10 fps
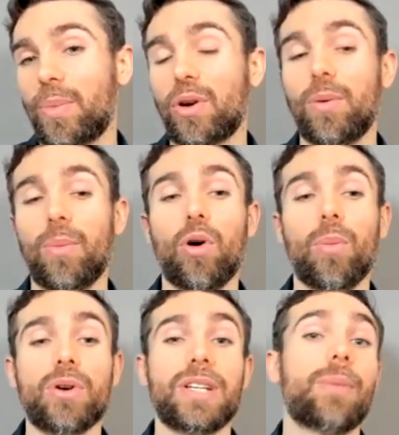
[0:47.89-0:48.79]
become
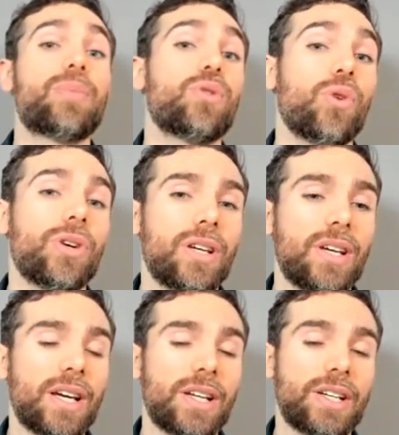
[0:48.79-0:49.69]
almost ellipsoid
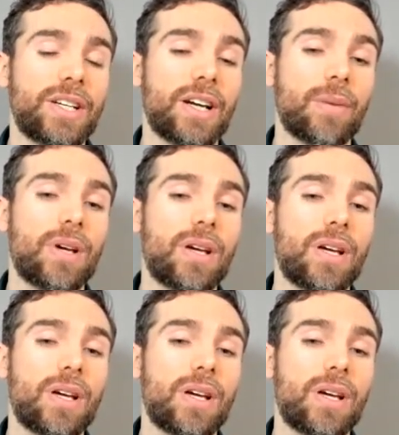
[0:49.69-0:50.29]
in shape.